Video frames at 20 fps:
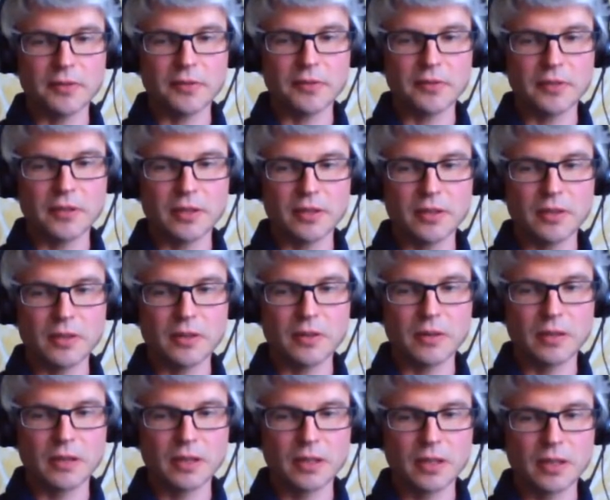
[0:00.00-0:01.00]
If
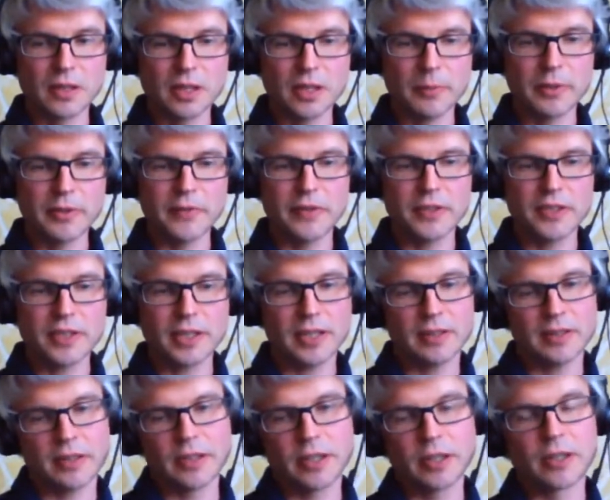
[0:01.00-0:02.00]
you, I mean, if you
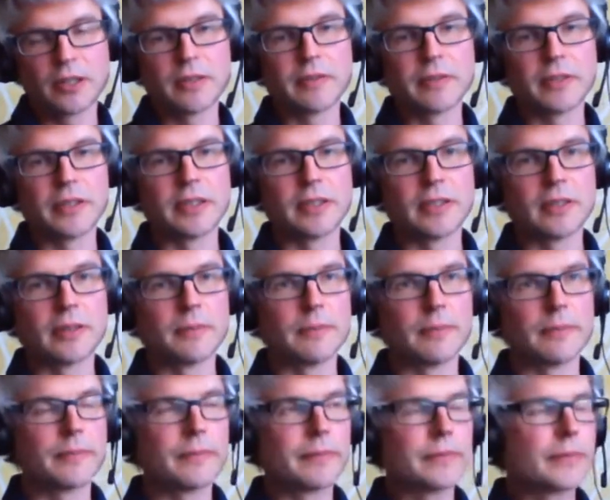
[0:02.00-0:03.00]
take the COVID,
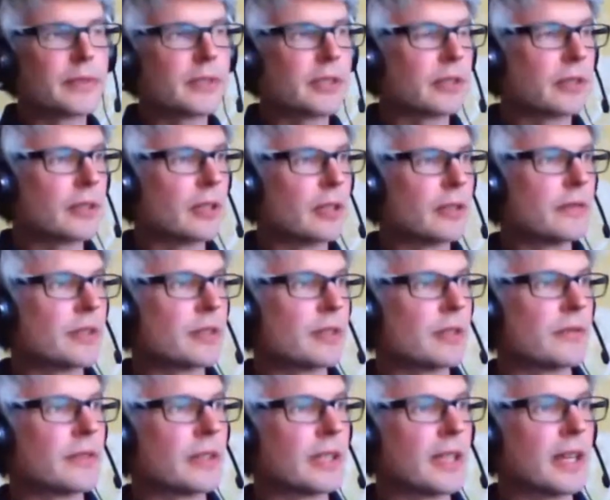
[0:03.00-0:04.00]
so COVID
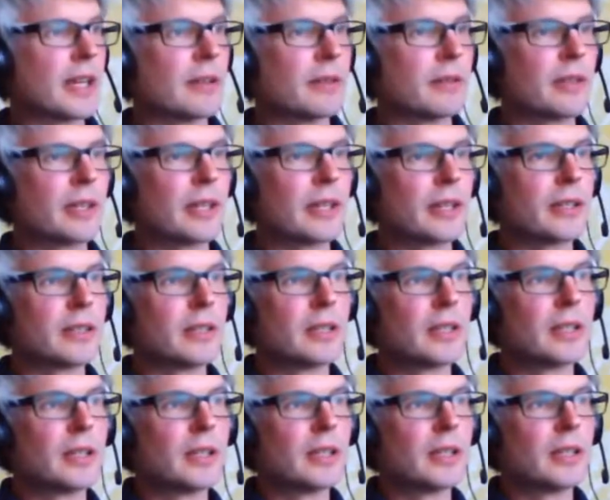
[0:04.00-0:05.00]
stuff again, they're
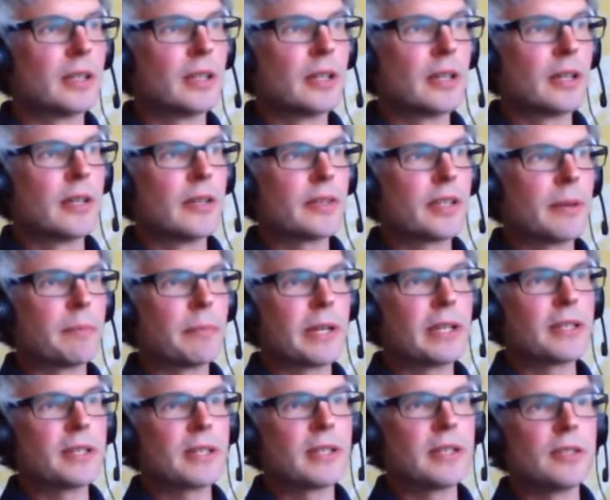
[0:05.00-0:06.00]

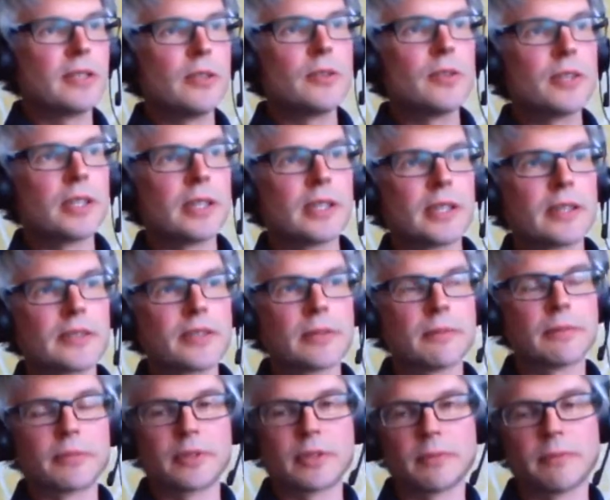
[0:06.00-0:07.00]
basically using it
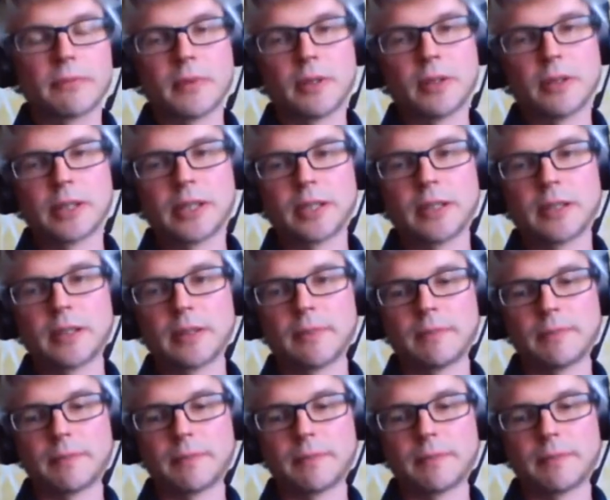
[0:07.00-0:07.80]
to mine.